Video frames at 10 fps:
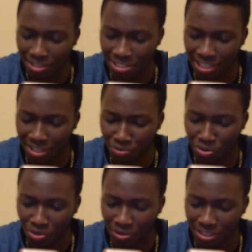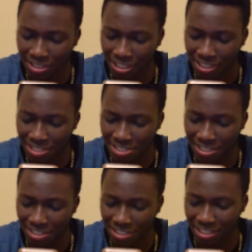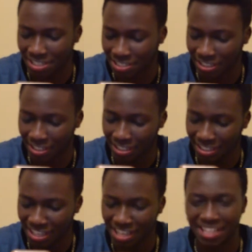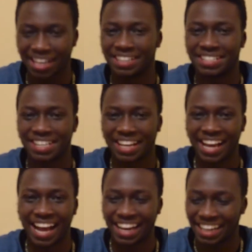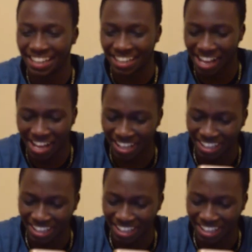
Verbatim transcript: one is like we don't want any stranger in Nigeria. You can try Ghana.